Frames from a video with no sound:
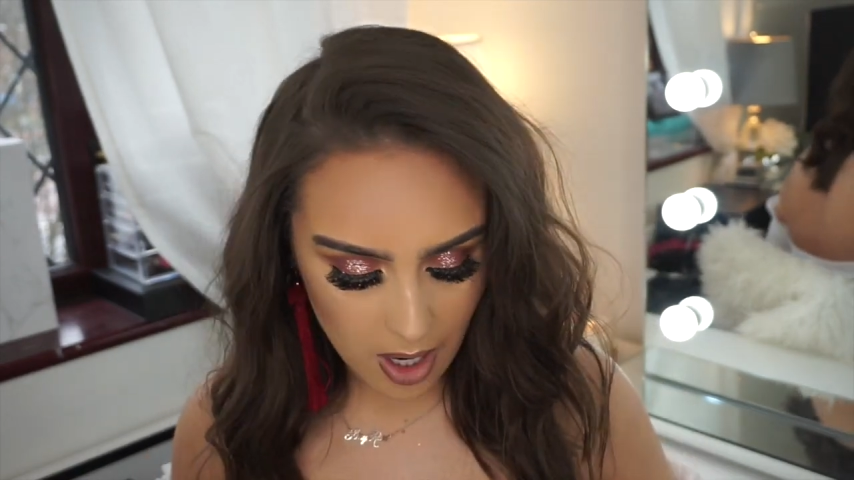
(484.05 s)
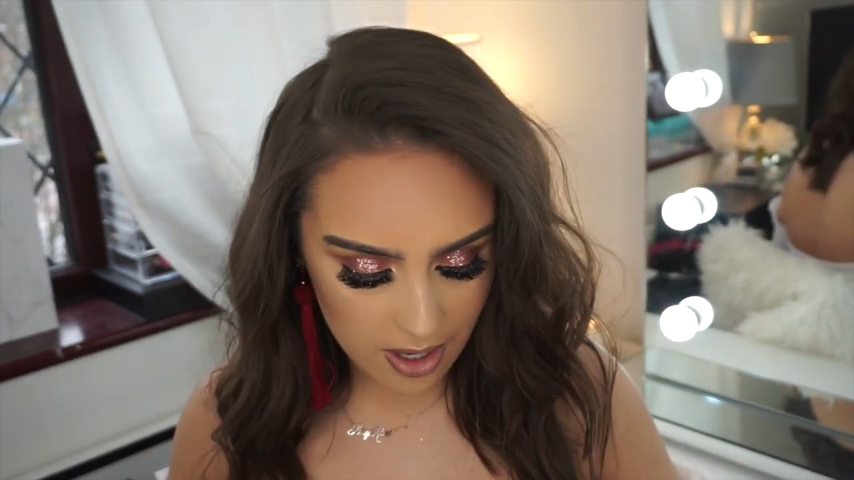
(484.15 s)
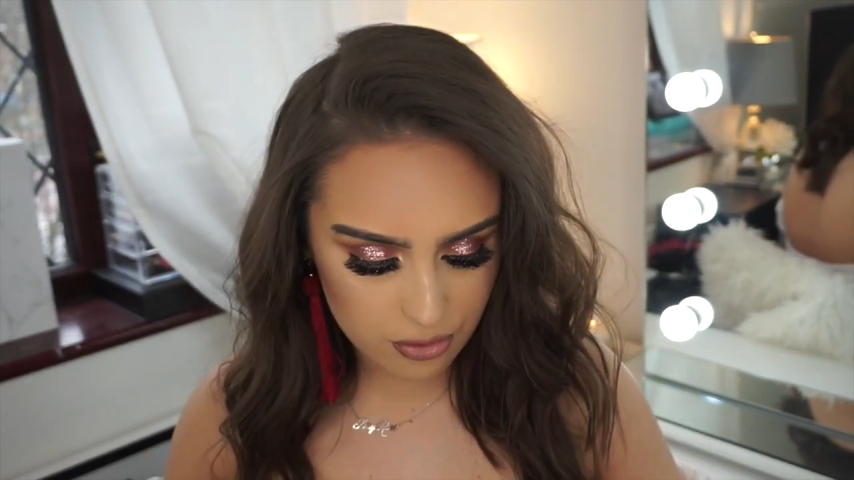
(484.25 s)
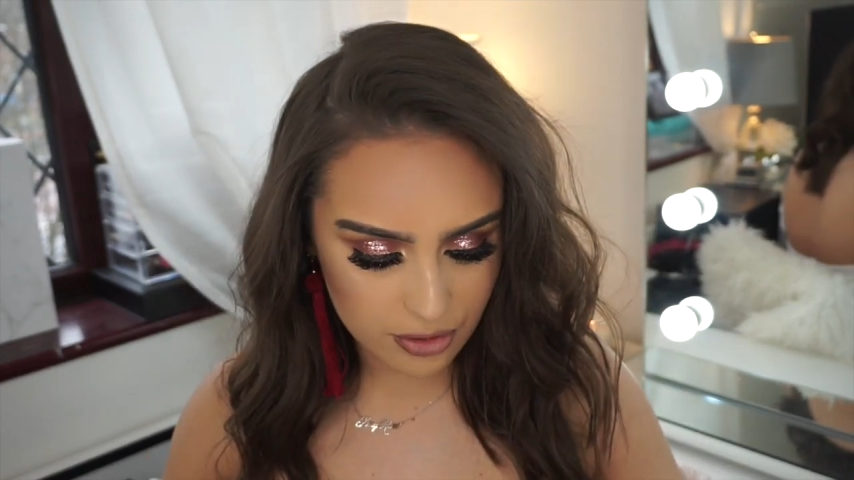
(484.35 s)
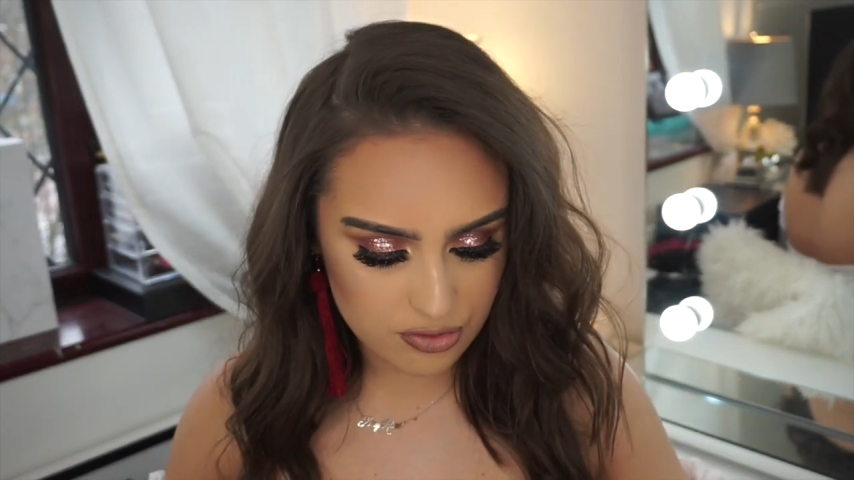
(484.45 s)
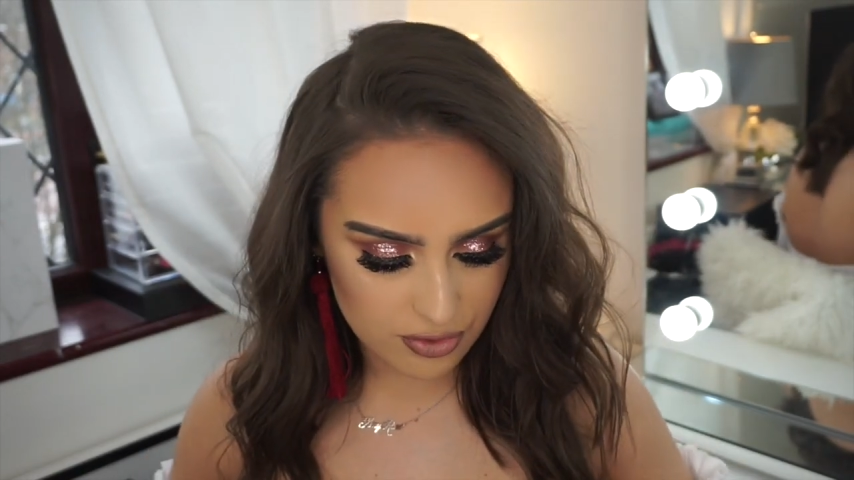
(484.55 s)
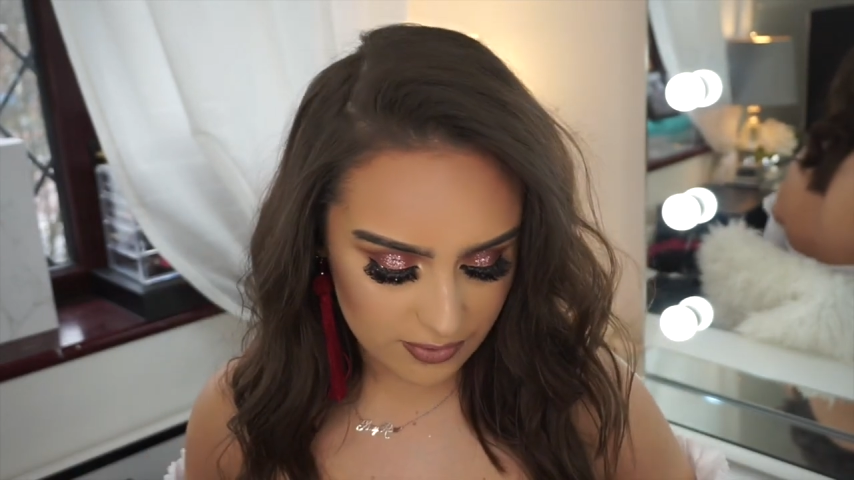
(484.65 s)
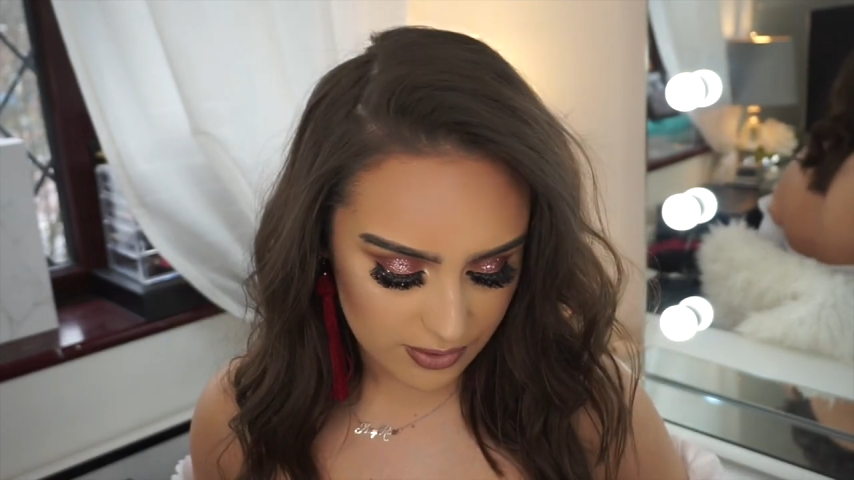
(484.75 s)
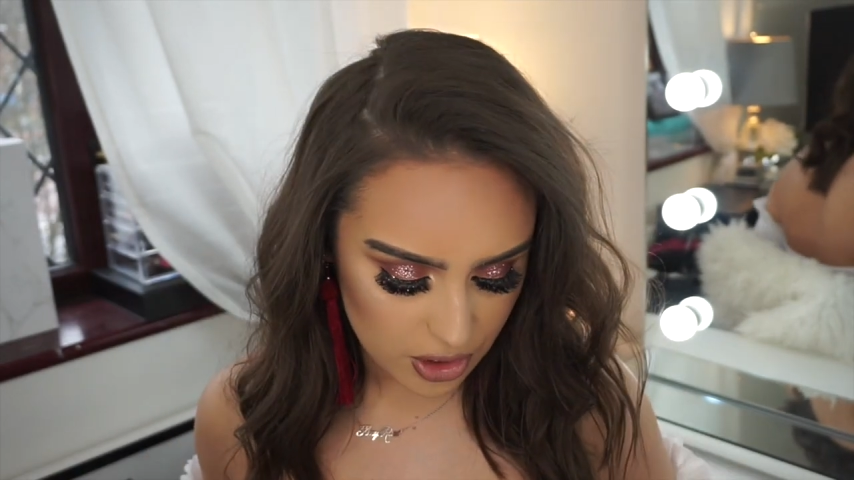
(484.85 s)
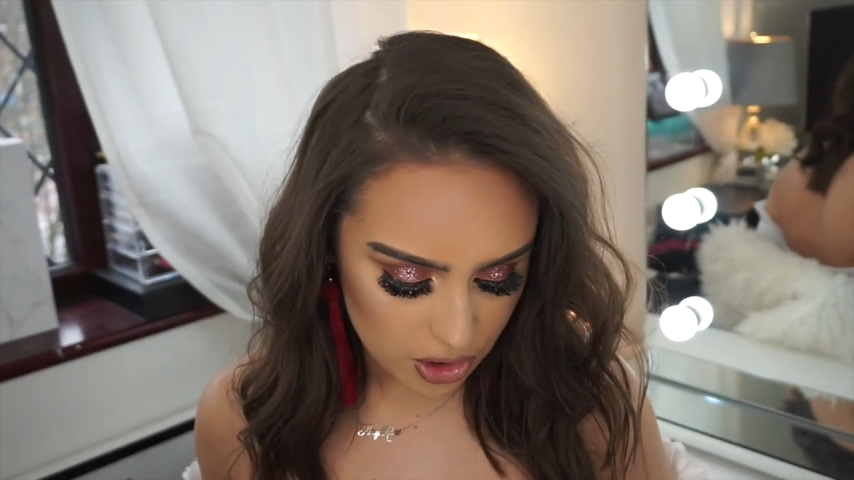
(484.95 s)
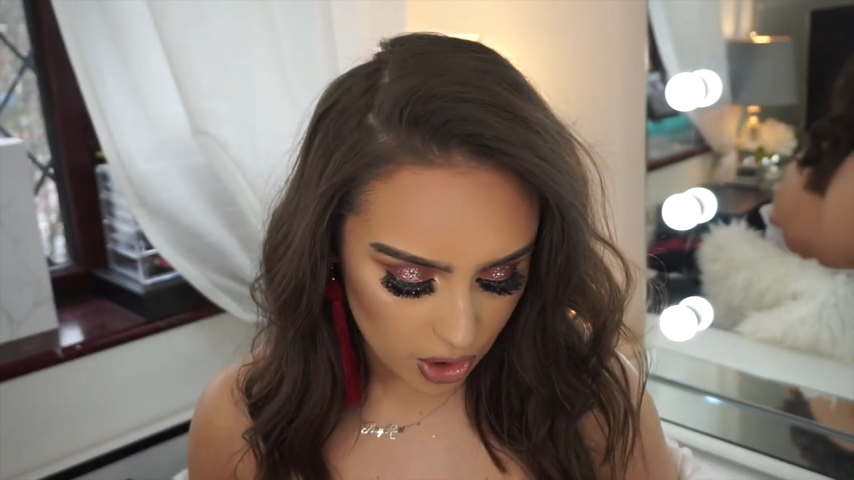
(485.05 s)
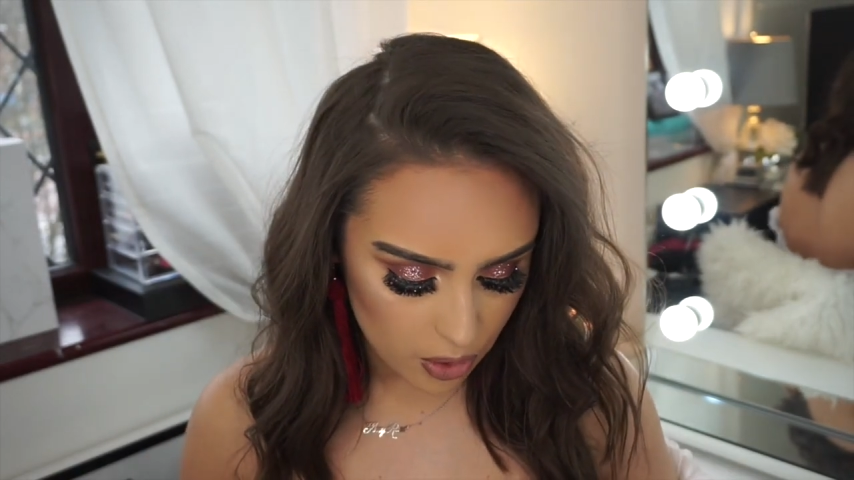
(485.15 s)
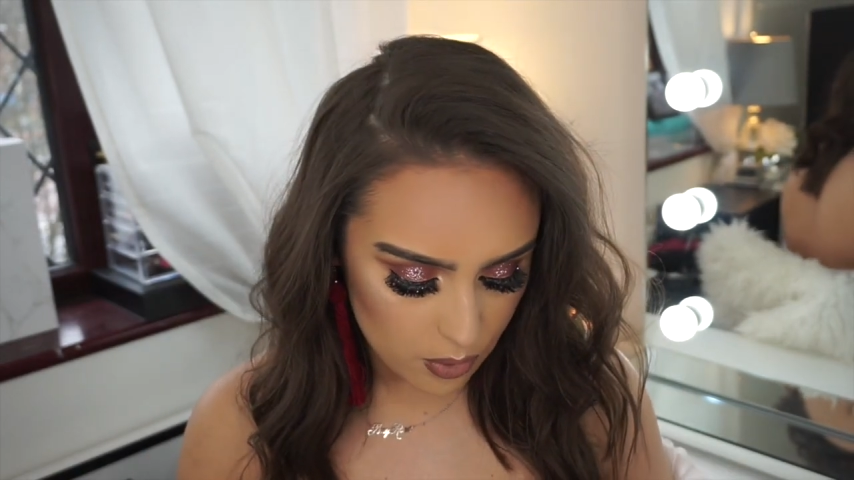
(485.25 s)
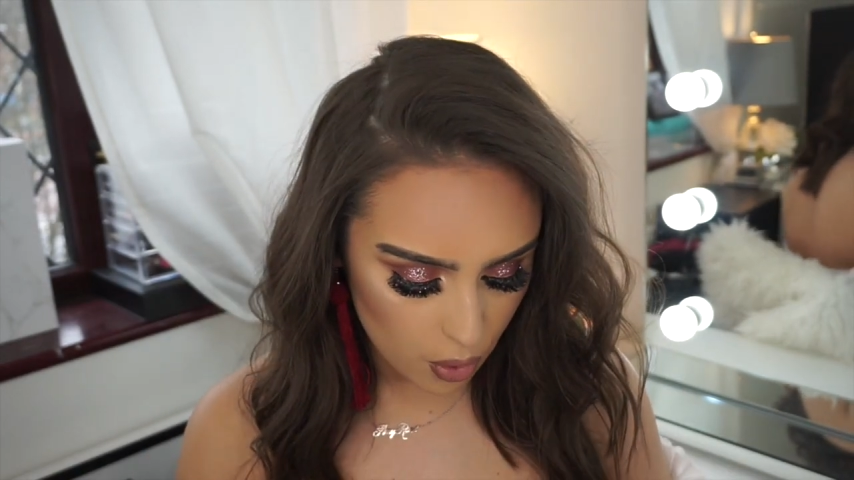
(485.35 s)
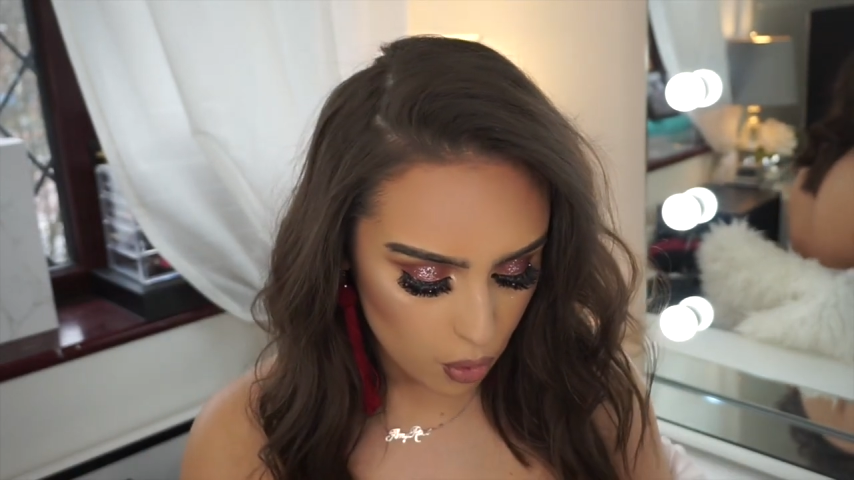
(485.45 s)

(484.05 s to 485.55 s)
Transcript: I thought it's really, really cute.